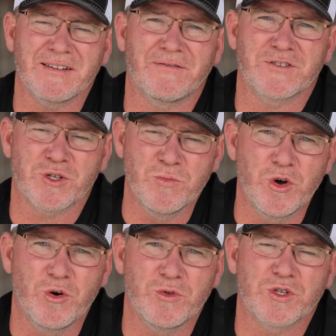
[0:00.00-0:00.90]

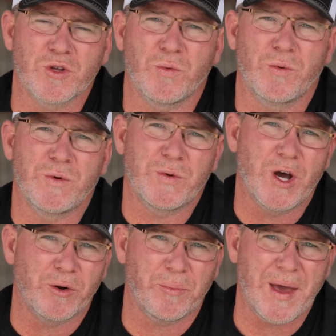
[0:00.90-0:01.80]
smooth, so that when we
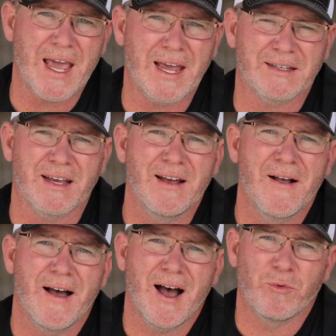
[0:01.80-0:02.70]
go to paint,
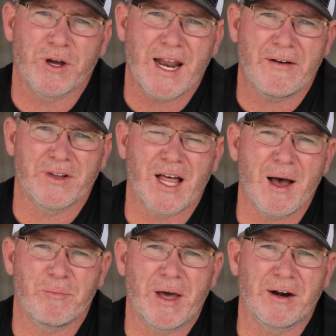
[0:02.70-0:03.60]
we're going to have a
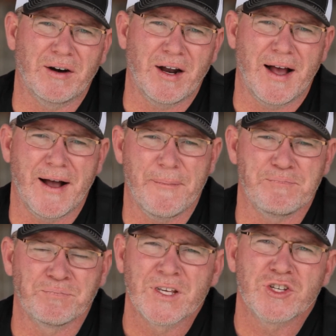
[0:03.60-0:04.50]
lot
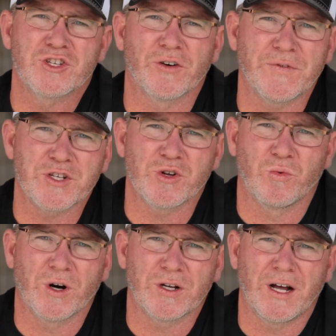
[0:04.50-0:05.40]
better surface to
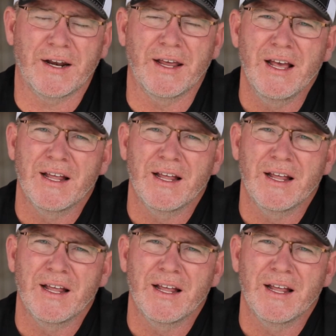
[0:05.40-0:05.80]
work on.